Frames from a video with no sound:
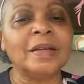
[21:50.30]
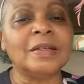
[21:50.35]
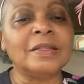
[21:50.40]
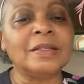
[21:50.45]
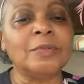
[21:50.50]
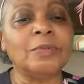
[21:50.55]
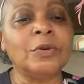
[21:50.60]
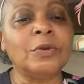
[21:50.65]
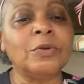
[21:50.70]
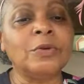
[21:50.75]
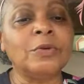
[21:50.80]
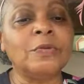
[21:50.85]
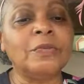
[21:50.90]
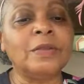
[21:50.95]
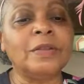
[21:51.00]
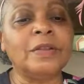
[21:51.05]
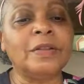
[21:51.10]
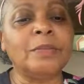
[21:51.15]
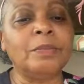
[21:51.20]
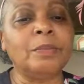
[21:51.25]
That's a
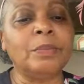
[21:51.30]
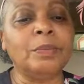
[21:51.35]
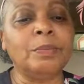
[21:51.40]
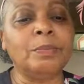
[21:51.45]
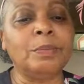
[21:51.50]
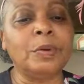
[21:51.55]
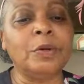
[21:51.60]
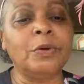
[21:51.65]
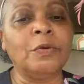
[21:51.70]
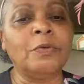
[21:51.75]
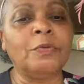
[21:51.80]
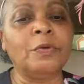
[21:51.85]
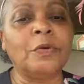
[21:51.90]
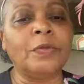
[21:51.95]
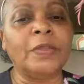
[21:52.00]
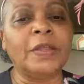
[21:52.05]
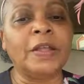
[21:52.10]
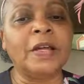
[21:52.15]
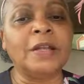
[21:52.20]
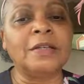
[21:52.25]
beautiful, beautiful
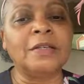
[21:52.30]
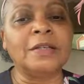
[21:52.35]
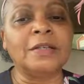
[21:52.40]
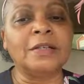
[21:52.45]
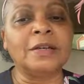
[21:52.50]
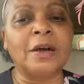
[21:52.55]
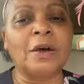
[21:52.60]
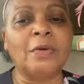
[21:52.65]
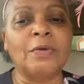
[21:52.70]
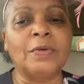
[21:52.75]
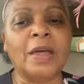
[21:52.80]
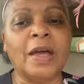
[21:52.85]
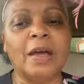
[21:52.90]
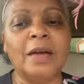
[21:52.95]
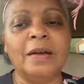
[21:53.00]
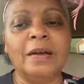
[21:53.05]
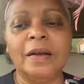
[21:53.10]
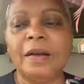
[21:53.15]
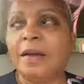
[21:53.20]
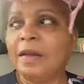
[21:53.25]
thing to know
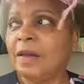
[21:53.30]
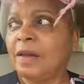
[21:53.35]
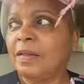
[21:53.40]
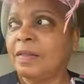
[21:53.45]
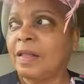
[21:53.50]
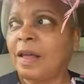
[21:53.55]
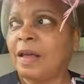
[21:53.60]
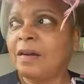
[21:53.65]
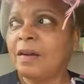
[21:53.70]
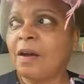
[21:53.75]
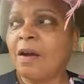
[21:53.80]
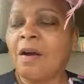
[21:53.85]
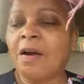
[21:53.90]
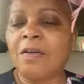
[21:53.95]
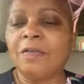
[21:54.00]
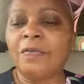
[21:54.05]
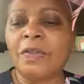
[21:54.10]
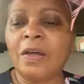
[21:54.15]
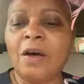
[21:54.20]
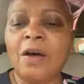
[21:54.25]
that that
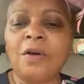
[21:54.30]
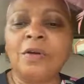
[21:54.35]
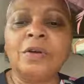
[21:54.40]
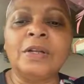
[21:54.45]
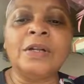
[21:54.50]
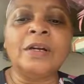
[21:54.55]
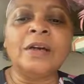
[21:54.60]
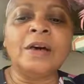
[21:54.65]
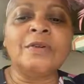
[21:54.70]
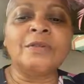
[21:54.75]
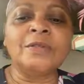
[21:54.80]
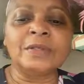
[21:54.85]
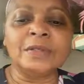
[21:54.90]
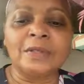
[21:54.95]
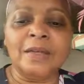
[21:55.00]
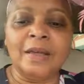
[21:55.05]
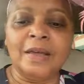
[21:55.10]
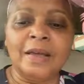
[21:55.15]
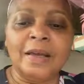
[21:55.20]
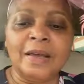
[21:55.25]
our the Holy
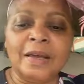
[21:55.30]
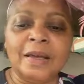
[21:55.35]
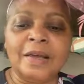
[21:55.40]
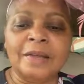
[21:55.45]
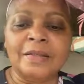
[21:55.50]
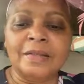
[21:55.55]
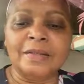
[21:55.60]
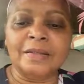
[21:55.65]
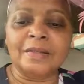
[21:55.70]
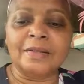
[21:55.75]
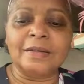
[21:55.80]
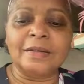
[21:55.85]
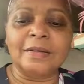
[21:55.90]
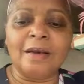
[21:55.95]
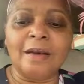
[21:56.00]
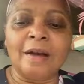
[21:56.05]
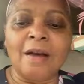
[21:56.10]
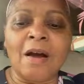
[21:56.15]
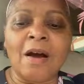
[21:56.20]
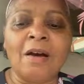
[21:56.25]
Ghost is
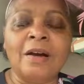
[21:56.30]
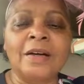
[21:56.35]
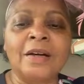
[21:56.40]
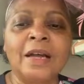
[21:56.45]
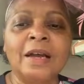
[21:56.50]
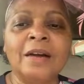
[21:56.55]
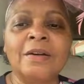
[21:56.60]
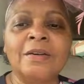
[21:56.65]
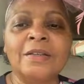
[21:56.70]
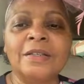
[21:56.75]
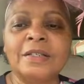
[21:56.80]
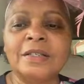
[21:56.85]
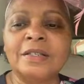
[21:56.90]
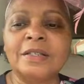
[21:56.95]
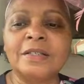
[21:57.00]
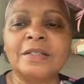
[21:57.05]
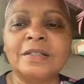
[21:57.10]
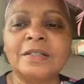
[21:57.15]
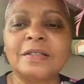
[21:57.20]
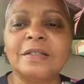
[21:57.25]
our
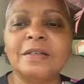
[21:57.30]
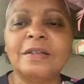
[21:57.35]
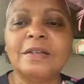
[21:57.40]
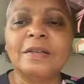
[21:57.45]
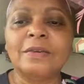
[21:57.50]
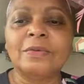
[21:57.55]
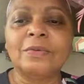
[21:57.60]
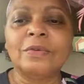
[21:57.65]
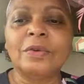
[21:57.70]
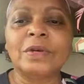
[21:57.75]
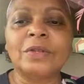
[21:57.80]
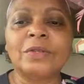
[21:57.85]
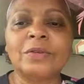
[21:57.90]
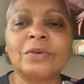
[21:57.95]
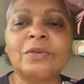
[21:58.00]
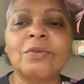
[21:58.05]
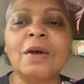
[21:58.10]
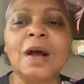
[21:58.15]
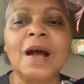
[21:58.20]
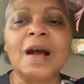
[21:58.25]
inheritance
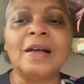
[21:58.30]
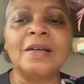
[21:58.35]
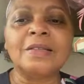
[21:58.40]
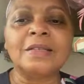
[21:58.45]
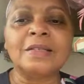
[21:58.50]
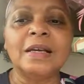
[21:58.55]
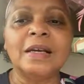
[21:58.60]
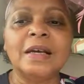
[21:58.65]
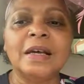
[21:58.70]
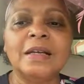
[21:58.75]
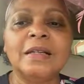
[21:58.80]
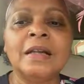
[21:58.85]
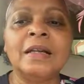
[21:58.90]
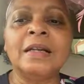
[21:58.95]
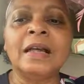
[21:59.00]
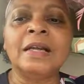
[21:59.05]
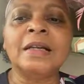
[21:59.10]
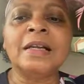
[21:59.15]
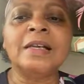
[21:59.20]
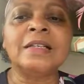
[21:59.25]
with Christ.
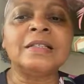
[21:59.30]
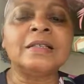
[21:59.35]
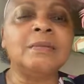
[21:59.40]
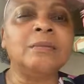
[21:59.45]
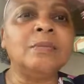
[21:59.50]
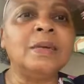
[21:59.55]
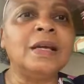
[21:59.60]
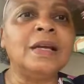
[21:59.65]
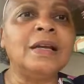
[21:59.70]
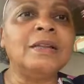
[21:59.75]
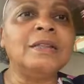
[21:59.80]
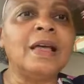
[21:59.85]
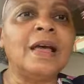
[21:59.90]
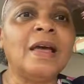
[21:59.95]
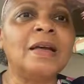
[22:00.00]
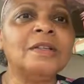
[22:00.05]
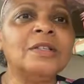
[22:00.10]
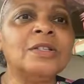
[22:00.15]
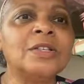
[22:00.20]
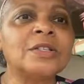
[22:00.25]
And that doesn't mean
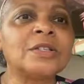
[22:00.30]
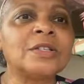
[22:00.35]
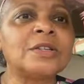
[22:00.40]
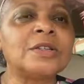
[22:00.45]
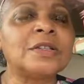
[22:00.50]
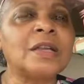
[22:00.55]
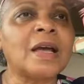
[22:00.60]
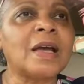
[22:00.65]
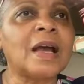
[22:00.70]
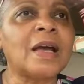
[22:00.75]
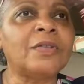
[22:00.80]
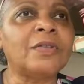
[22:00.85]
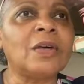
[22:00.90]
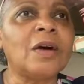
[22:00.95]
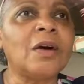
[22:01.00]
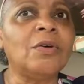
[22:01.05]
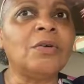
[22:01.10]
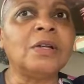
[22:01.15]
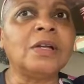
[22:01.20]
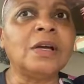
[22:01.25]
that just because I got
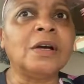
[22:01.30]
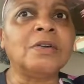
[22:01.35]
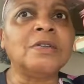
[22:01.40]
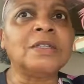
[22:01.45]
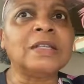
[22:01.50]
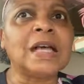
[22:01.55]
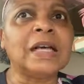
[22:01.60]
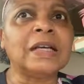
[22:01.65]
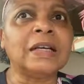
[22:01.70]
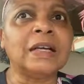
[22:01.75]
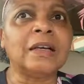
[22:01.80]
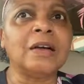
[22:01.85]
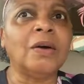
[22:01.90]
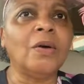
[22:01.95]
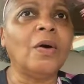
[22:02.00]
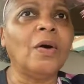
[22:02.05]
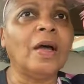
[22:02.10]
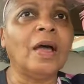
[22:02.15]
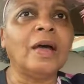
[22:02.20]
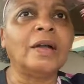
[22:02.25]
the Holy Ghost, I can
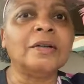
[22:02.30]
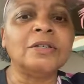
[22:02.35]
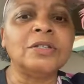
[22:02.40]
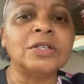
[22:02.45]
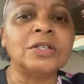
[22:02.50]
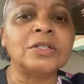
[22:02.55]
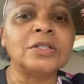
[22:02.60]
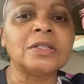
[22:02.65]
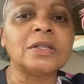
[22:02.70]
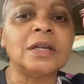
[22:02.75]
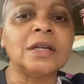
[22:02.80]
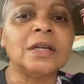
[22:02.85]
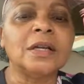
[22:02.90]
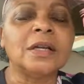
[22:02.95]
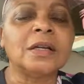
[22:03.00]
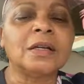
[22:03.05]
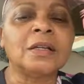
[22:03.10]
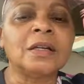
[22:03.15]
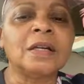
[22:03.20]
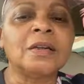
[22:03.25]
go out and just
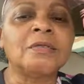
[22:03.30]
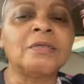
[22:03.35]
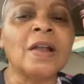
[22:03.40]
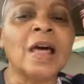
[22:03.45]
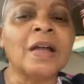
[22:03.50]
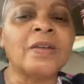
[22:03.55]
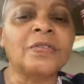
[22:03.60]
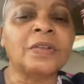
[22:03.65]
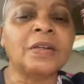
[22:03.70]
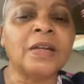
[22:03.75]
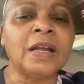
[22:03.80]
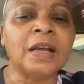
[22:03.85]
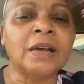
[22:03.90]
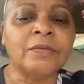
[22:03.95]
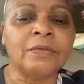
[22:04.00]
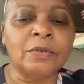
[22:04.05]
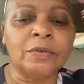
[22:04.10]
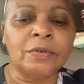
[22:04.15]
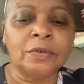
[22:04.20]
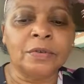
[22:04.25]
live like the
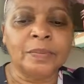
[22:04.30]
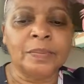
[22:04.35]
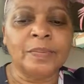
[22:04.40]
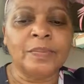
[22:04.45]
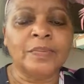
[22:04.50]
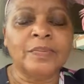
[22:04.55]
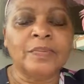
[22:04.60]
devil